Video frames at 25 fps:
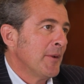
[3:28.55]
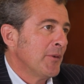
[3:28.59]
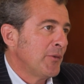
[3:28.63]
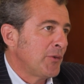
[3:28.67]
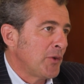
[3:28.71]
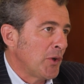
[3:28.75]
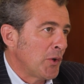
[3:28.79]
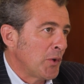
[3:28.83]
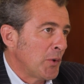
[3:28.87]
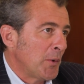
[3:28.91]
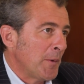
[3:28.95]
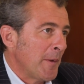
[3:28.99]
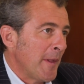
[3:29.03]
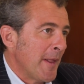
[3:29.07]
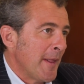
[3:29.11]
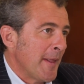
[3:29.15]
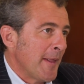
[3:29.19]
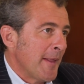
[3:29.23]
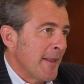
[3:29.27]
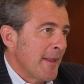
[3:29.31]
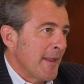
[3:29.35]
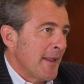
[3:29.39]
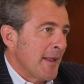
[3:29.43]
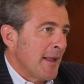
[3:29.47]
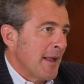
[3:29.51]
So
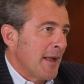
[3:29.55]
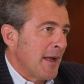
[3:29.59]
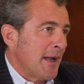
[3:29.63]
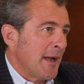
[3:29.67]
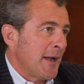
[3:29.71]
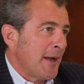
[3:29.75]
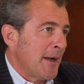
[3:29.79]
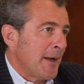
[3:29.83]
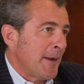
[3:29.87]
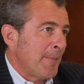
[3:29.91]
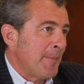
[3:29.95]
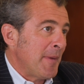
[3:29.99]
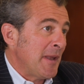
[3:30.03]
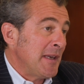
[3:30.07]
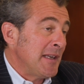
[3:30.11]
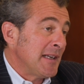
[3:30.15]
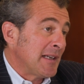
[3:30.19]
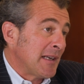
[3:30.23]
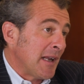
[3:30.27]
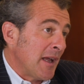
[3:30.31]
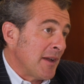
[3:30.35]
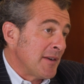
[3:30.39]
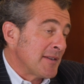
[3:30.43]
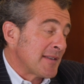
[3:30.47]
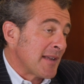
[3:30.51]
many
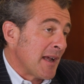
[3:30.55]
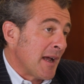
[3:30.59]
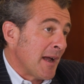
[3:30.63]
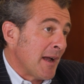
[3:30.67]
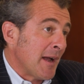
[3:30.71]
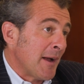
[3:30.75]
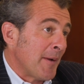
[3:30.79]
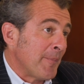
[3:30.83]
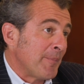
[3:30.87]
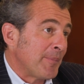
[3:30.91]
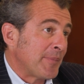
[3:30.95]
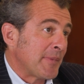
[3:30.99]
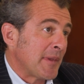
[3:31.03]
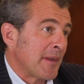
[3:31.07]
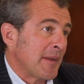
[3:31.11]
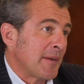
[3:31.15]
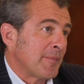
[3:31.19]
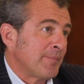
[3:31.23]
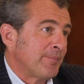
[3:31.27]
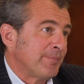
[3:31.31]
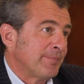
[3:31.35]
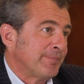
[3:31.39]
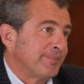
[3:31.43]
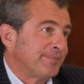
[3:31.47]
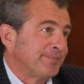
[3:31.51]
clients are,
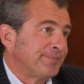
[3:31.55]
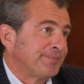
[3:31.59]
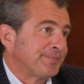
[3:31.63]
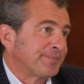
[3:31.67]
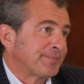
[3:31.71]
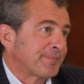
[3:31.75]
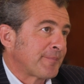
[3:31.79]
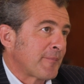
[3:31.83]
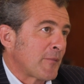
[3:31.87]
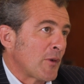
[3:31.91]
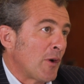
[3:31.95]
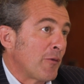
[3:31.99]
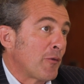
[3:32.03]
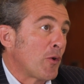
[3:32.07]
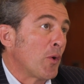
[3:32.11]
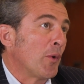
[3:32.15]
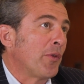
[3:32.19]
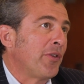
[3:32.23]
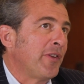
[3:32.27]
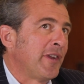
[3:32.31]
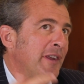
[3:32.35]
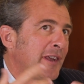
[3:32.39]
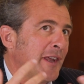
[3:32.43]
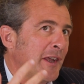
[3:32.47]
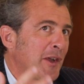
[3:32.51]
of
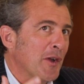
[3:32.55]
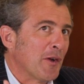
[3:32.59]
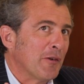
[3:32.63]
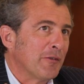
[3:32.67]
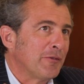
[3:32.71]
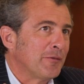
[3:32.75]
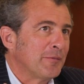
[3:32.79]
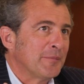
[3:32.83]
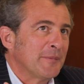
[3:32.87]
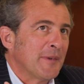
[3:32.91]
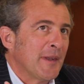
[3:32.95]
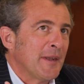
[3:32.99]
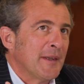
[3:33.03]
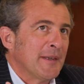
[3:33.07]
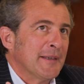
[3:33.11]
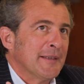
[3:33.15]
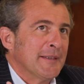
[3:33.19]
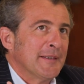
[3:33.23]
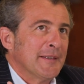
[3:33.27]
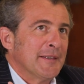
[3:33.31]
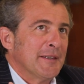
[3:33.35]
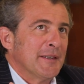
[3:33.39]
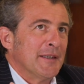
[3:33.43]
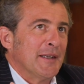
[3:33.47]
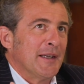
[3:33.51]
course, thinking of
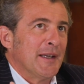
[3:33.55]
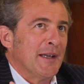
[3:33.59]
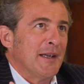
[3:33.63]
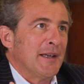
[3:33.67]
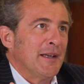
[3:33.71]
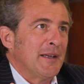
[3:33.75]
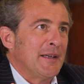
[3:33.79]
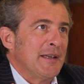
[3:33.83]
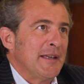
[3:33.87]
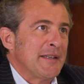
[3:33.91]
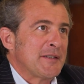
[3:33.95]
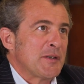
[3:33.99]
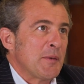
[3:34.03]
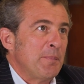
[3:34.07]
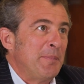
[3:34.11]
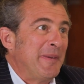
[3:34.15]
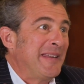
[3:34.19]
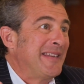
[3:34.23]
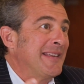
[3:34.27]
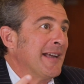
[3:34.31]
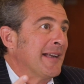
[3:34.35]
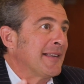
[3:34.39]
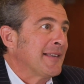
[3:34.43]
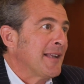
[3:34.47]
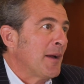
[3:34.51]
it's a
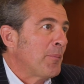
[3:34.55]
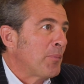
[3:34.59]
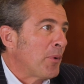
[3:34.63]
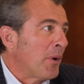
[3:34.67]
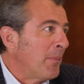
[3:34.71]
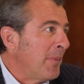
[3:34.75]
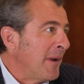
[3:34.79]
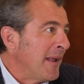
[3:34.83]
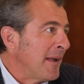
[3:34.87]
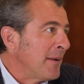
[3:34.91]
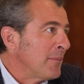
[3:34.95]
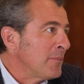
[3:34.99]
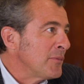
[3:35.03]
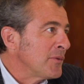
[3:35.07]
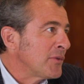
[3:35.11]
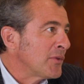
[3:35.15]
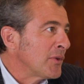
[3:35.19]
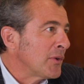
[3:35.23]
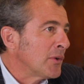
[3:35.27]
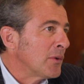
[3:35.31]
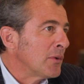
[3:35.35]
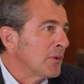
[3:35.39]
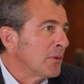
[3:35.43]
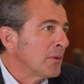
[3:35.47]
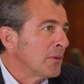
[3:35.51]
big data problem,
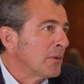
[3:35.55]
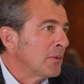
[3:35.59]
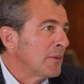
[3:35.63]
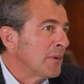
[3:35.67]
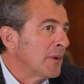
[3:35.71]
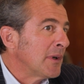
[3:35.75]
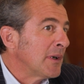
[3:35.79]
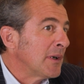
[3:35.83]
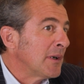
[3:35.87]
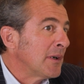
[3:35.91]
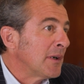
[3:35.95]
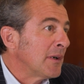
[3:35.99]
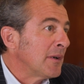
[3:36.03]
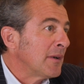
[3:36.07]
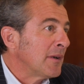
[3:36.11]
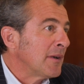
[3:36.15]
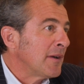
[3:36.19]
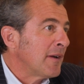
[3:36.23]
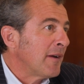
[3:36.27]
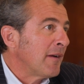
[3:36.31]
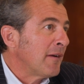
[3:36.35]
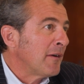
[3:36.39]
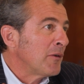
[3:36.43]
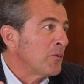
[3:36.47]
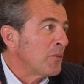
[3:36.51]

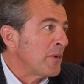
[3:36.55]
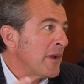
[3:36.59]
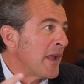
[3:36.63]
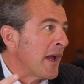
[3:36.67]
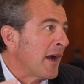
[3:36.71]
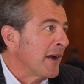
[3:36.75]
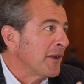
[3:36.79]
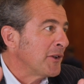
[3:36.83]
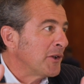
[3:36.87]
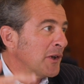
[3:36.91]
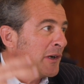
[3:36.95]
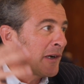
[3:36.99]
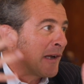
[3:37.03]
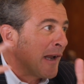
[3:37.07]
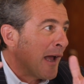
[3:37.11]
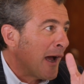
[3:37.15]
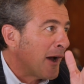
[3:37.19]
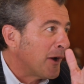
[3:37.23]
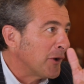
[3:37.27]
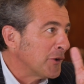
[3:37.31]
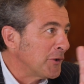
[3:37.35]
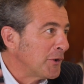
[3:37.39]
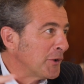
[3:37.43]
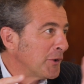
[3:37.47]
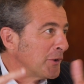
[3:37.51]
so we are in the
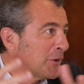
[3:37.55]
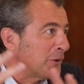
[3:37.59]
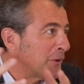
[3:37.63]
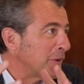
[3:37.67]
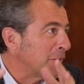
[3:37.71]
cloud